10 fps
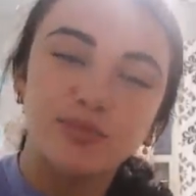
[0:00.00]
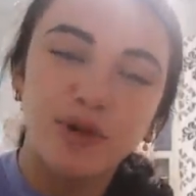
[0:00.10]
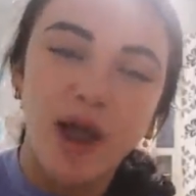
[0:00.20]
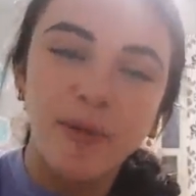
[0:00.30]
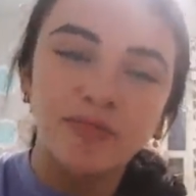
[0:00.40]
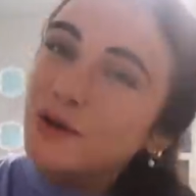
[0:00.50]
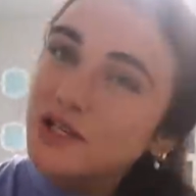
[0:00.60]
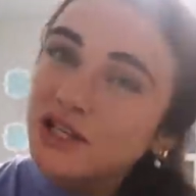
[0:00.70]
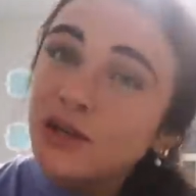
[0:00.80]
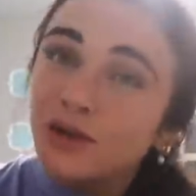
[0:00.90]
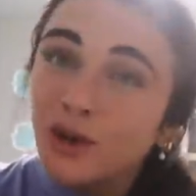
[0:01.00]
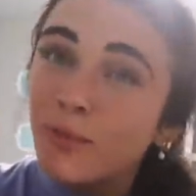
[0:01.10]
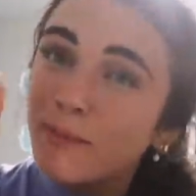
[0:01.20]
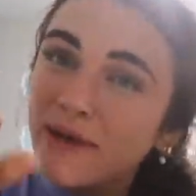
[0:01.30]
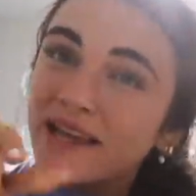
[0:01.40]
but there was a cute little
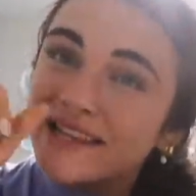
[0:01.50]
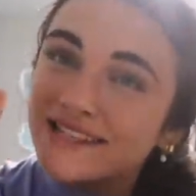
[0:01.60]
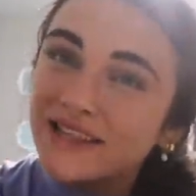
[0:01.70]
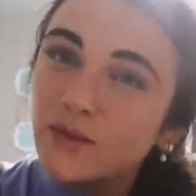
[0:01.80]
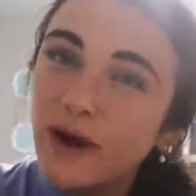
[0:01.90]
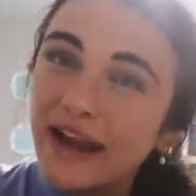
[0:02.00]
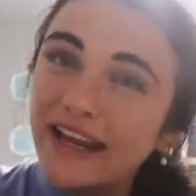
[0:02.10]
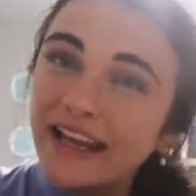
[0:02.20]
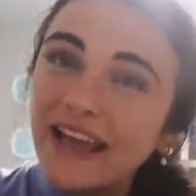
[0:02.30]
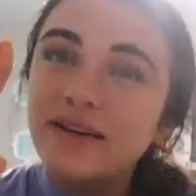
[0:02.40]
man's at the wedding